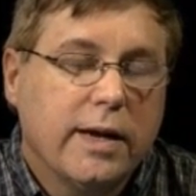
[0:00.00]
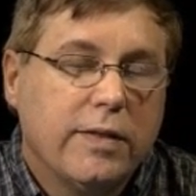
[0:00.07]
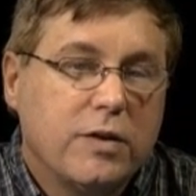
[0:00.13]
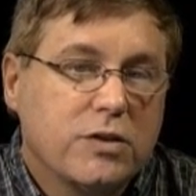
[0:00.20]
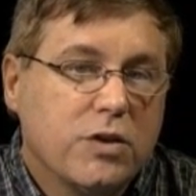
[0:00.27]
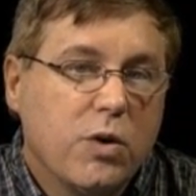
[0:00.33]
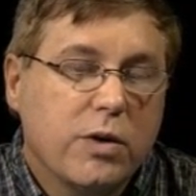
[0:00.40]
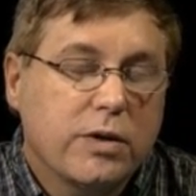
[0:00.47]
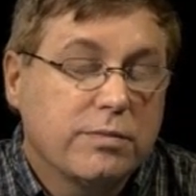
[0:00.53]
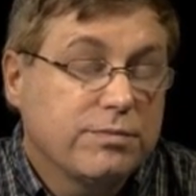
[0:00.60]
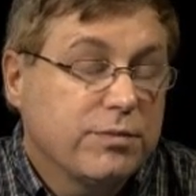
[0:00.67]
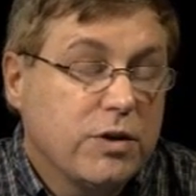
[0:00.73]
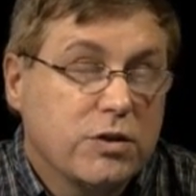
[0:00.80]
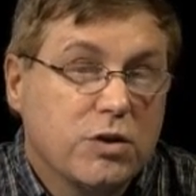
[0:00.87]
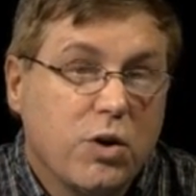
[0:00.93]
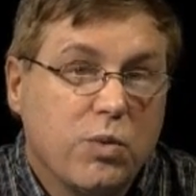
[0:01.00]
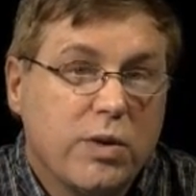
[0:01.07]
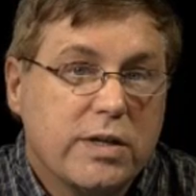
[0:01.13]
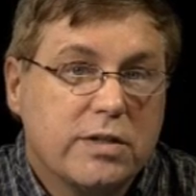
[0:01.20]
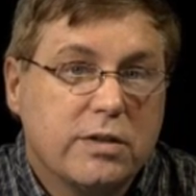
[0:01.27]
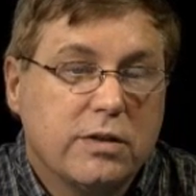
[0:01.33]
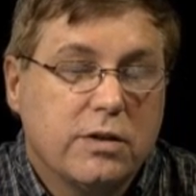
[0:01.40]
And there's no
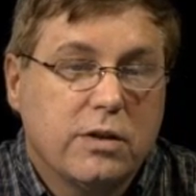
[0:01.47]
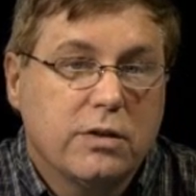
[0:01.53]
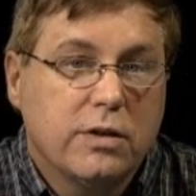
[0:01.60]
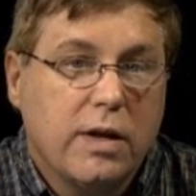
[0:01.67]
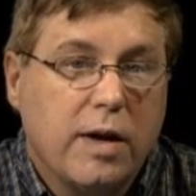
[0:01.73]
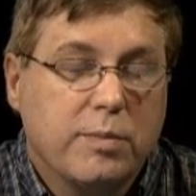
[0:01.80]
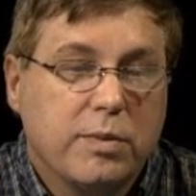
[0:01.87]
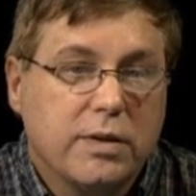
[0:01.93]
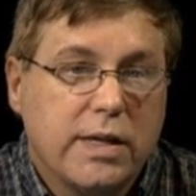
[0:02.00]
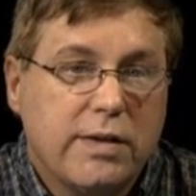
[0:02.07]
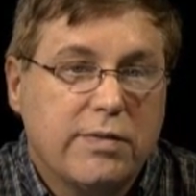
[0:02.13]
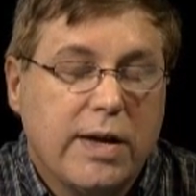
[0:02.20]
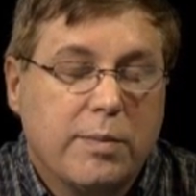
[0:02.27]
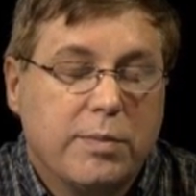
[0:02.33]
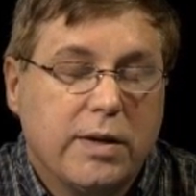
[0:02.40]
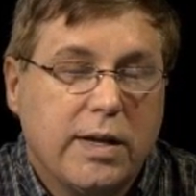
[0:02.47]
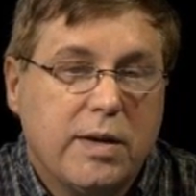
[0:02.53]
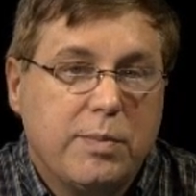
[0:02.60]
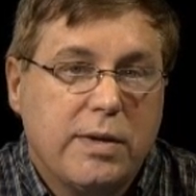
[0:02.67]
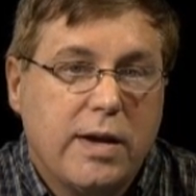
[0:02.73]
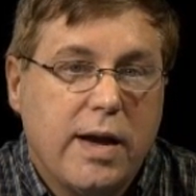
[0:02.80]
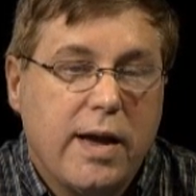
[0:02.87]
reason to not believe that, but
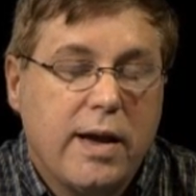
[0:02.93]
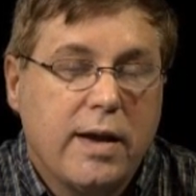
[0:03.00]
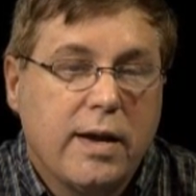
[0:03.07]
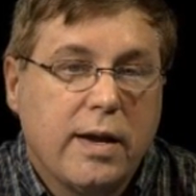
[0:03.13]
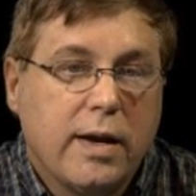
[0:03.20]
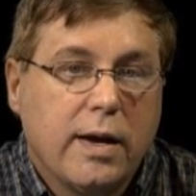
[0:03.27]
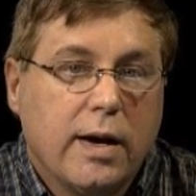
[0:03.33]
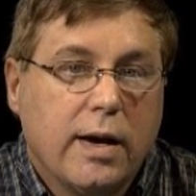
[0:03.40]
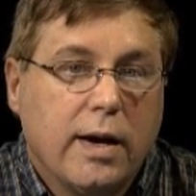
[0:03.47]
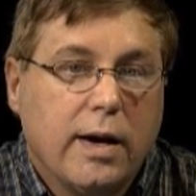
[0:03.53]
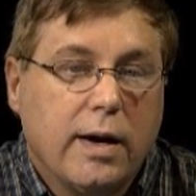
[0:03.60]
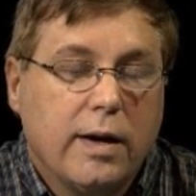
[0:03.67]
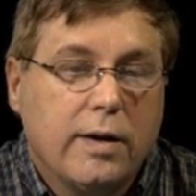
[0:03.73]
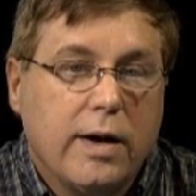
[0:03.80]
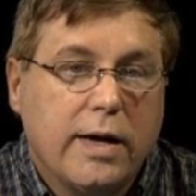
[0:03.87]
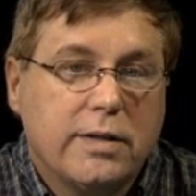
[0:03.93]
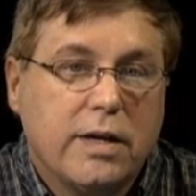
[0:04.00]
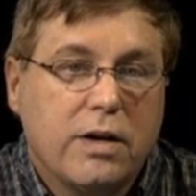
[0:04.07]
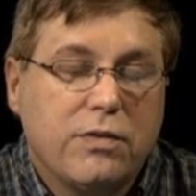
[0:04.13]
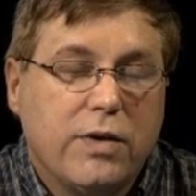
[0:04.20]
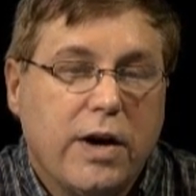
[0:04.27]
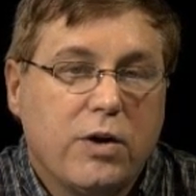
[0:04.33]
EPA
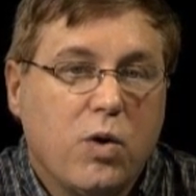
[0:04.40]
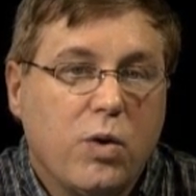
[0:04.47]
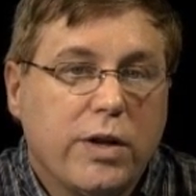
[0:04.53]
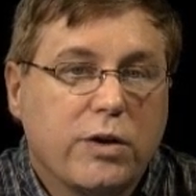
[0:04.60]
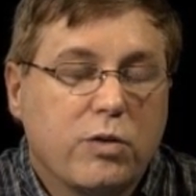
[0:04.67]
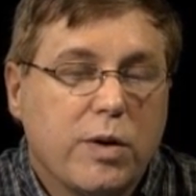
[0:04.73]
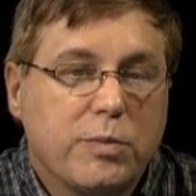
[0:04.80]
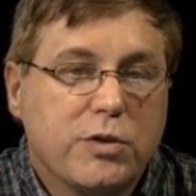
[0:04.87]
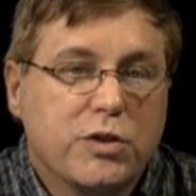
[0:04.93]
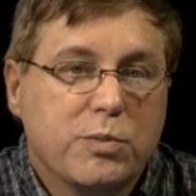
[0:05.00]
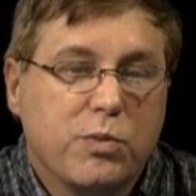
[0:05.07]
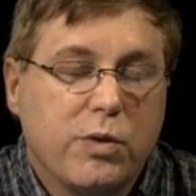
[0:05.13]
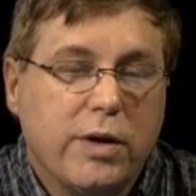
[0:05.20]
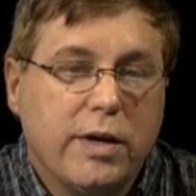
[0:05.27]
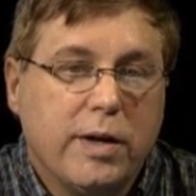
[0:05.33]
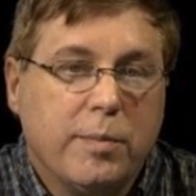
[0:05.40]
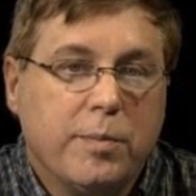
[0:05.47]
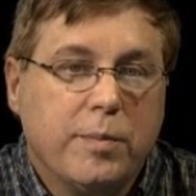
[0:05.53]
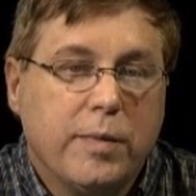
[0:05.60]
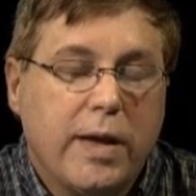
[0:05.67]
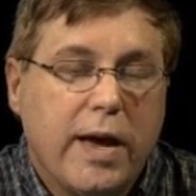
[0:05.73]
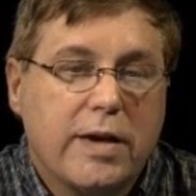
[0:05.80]
identified only
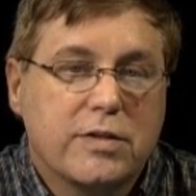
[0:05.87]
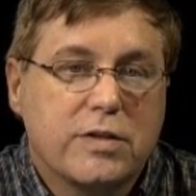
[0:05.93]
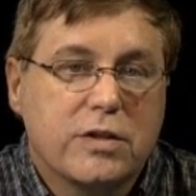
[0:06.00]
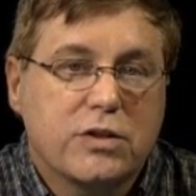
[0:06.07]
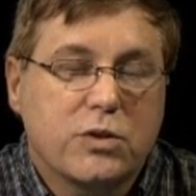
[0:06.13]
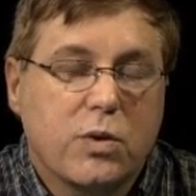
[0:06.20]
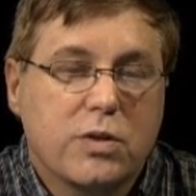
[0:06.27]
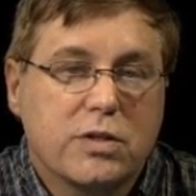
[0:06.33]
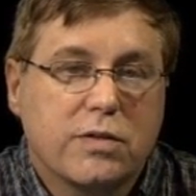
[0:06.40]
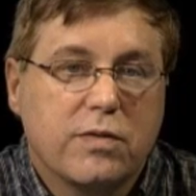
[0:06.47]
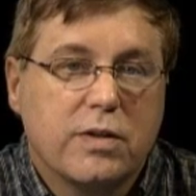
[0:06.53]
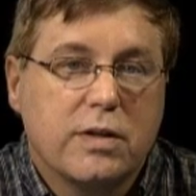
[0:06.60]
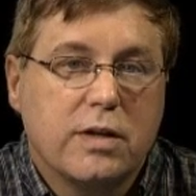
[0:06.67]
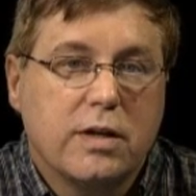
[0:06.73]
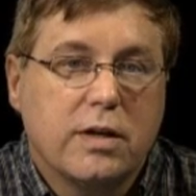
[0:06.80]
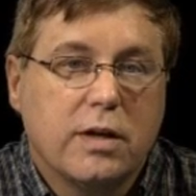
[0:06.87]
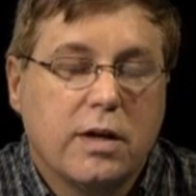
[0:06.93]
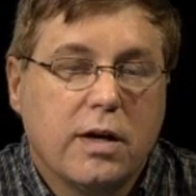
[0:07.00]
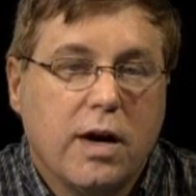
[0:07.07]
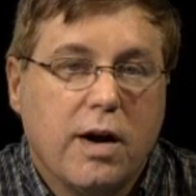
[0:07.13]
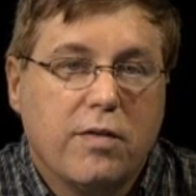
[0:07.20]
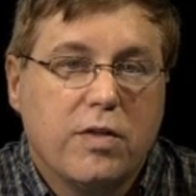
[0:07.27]
cryptosporidium as the source of the
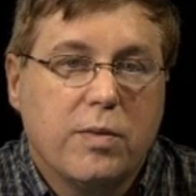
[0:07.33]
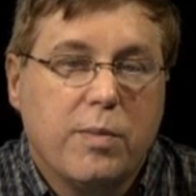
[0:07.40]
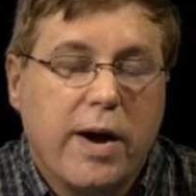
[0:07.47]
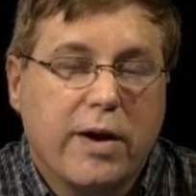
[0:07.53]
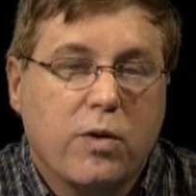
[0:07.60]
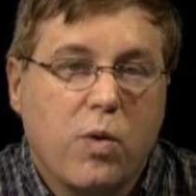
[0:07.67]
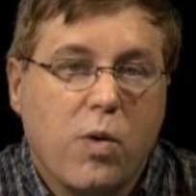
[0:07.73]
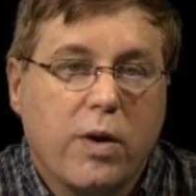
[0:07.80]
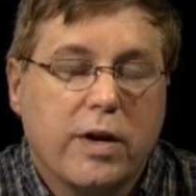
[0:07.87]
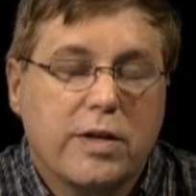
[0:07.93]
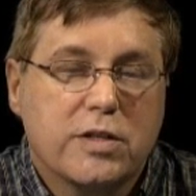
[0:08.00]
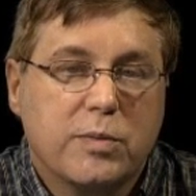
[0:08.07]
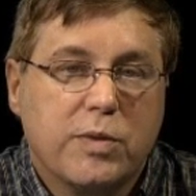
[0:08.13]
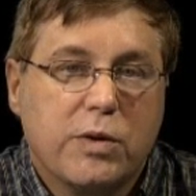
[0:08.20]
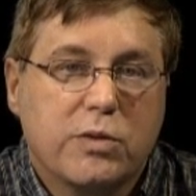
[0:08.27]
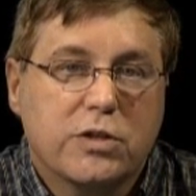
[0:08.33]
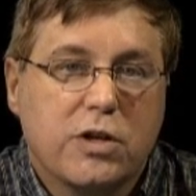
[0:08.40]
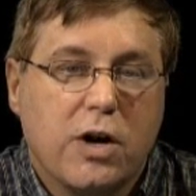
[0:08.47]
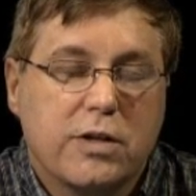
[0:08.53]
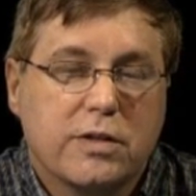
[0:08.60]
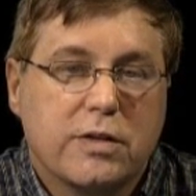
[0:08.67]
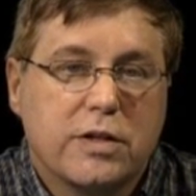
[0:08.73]
microorganism that was
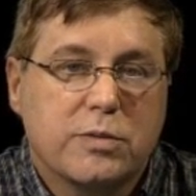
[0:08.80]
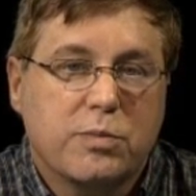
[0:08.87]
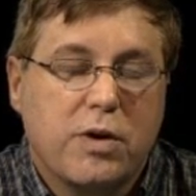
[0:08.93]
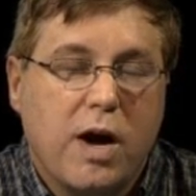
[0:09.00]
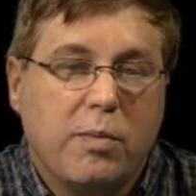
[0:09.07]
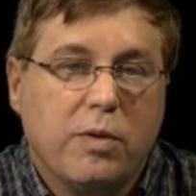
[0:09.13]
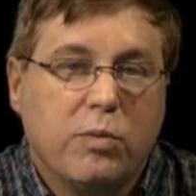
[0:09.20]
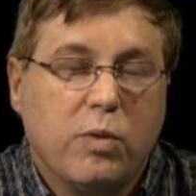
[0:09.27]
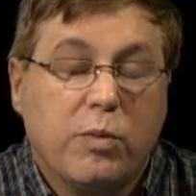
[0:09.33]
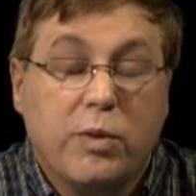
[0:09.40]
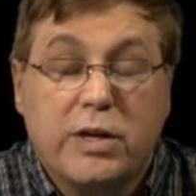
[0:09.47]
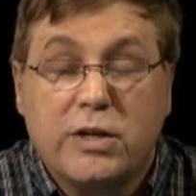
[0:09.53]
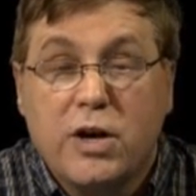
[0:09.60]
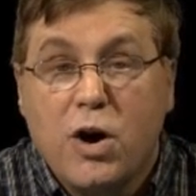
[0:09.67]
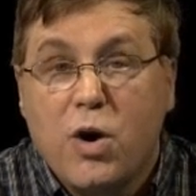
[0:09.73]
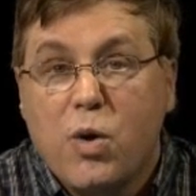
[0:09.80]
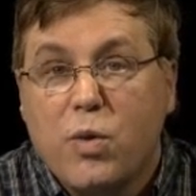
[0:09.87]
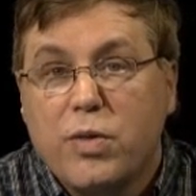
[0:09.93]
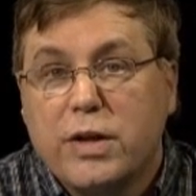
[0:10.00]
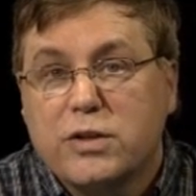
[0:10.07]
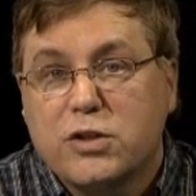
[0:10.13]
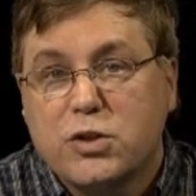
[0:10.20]
causing this problem, when we
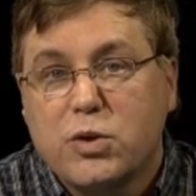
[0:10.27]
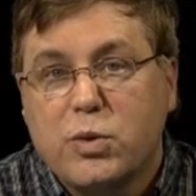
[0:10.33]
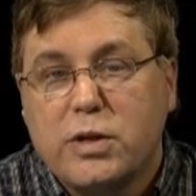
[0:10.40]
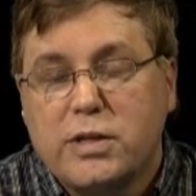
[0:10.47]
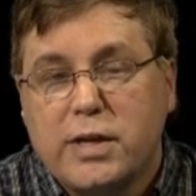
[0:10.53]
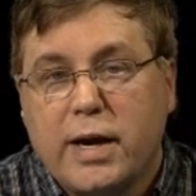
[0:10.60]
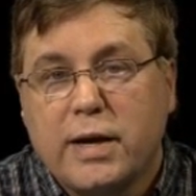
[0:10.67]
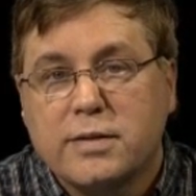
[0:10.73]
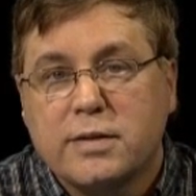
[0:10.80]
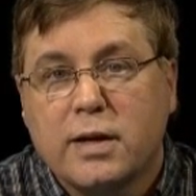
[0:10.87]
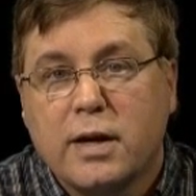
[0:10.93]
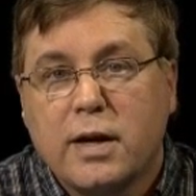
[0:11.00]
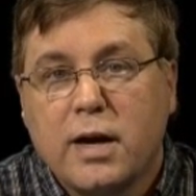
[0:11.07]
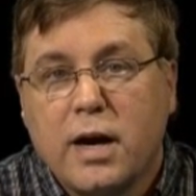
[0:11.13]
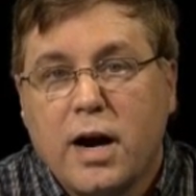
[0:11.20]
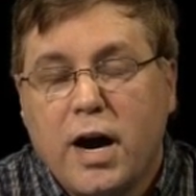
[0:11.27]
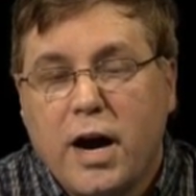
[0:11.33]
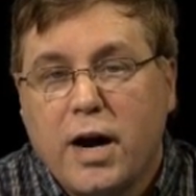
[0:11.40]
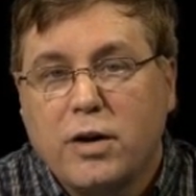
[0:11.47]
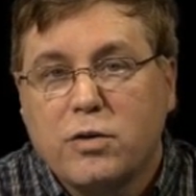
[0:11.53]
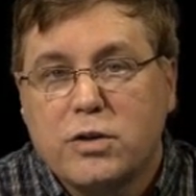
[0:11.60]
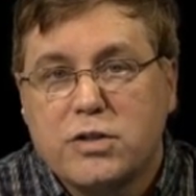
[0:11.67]
know that sewage has
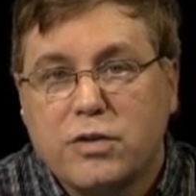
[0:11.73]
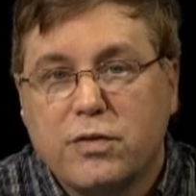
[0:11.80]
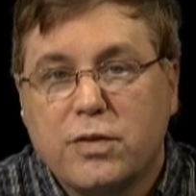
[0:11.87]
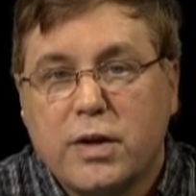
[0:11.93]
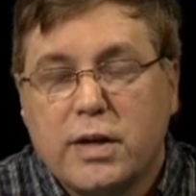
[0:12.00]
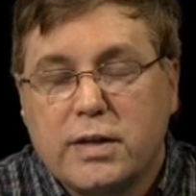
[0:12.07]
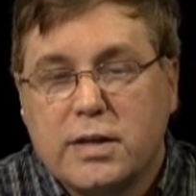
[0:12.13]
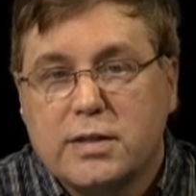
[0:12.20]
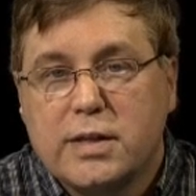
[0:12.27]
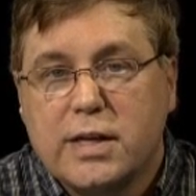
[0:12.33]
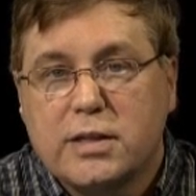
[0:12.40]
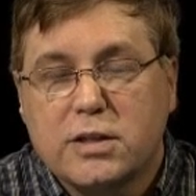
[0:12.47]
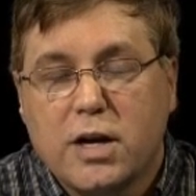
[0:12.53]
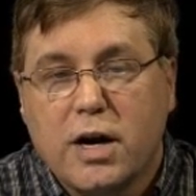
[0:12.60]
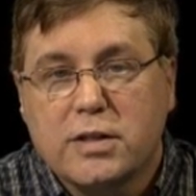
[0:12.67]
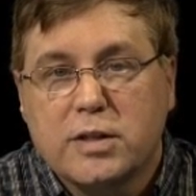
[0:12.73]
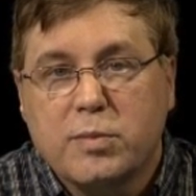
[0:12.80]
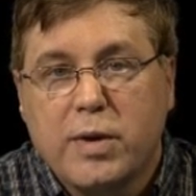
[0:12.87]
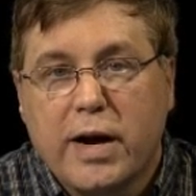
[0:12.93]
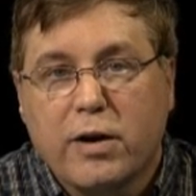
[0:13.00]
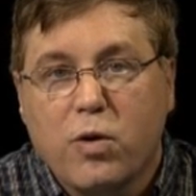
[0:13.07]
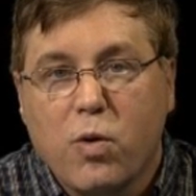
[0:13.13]
hundreds of
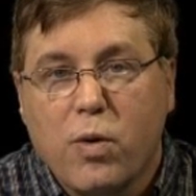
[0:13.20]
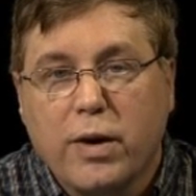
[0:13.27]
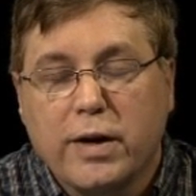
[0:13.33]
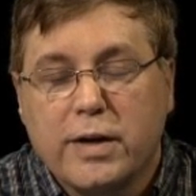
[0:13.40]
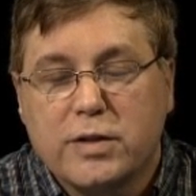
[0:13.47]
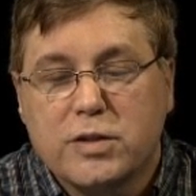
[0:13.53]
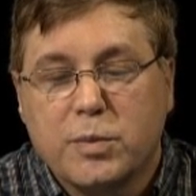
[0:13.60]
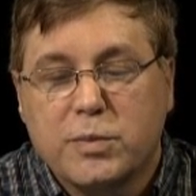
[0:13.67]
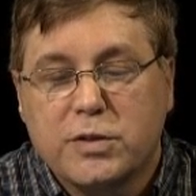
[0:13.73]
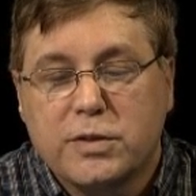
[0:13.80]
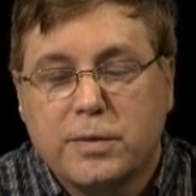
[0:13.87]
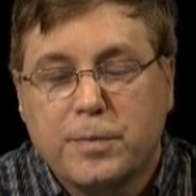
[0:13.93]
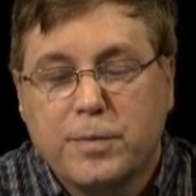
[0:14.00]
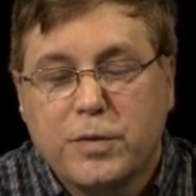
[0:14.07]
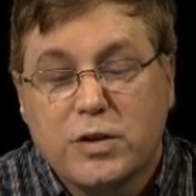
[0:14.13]
disease-causing microorganisms.